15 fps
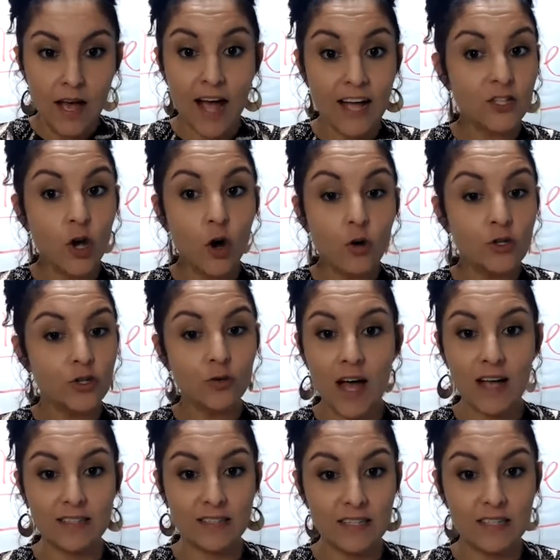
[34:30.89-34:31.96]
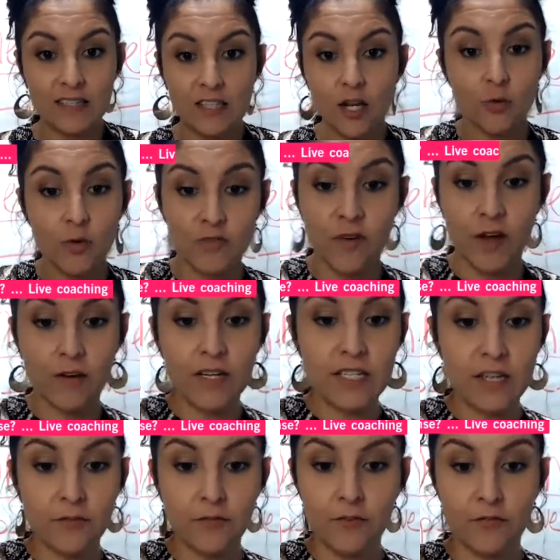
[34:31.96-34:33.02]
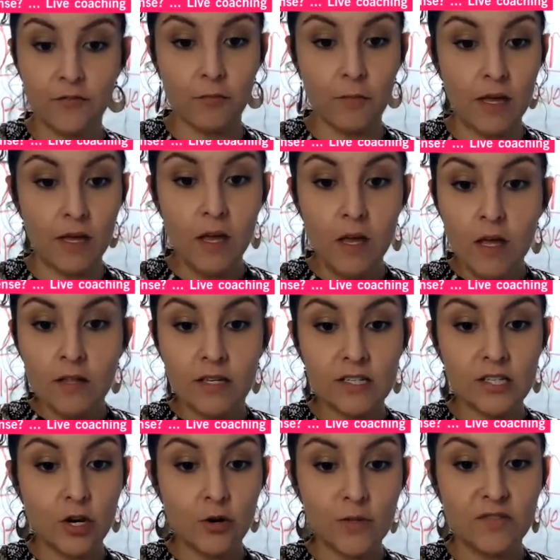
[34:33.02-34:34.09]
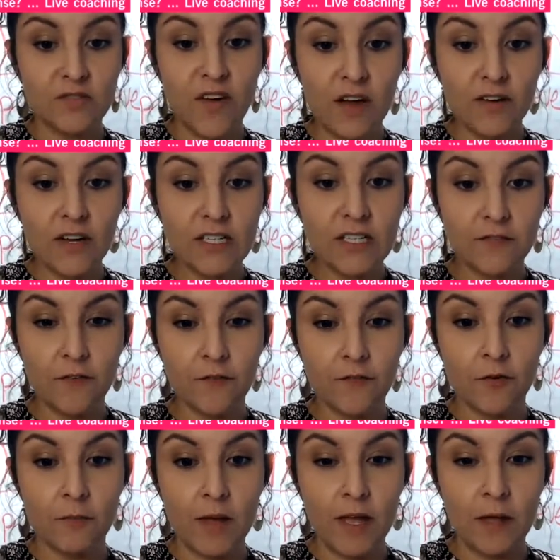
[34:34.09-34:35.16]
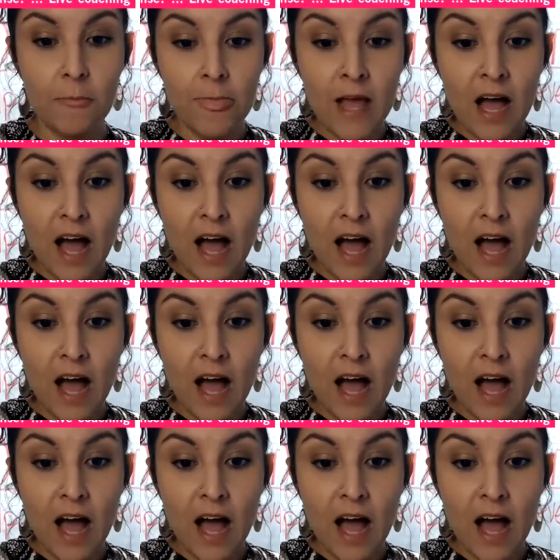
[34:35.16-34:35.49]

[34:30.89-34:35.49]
I told you guys this year was very different for me. This year was very different for me.